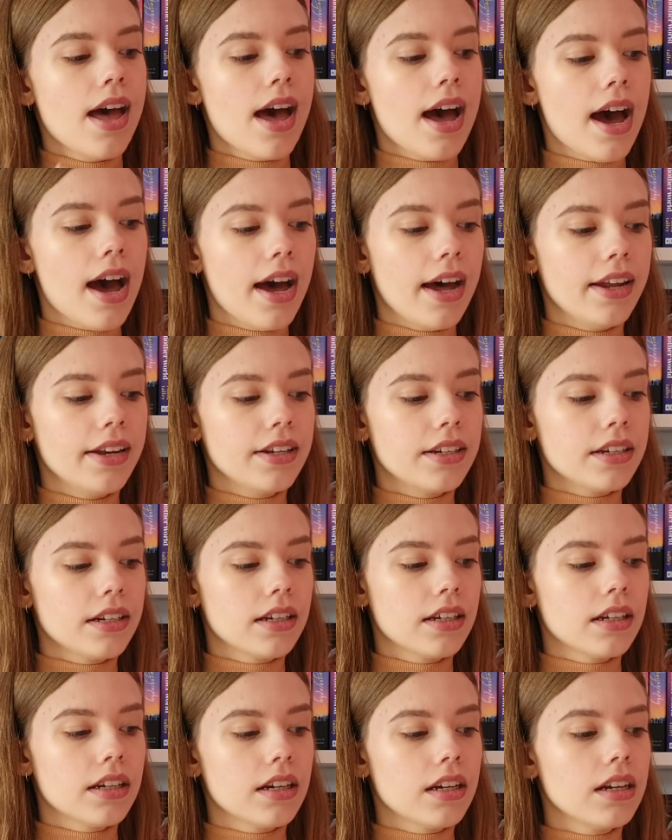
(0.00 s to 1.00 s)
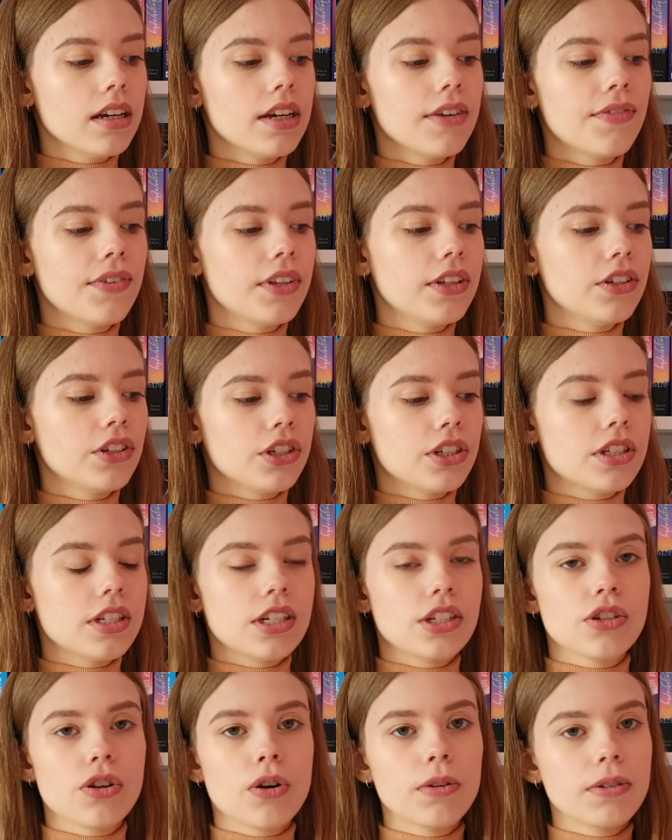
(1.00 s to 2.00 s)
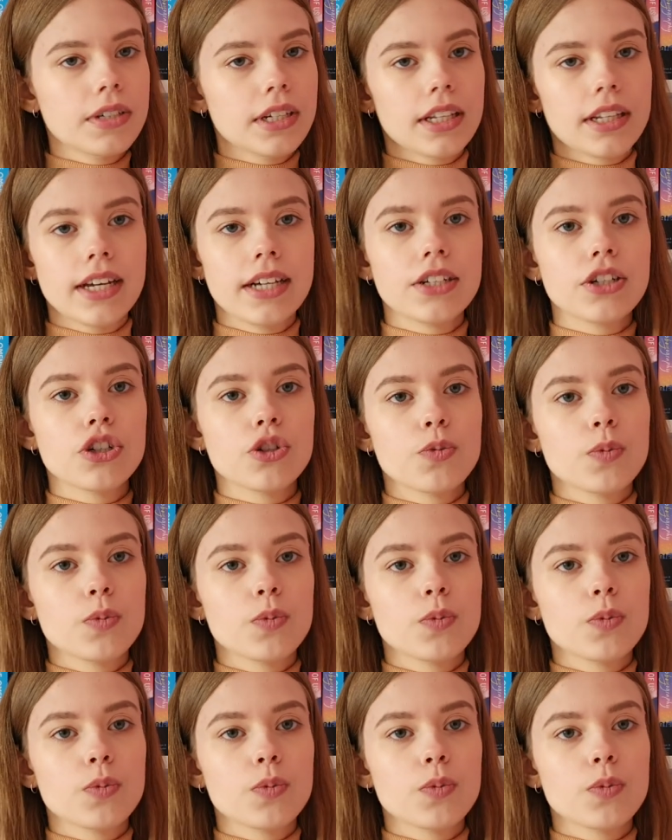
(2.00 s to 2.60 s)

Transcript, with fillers: And even just these taunting letters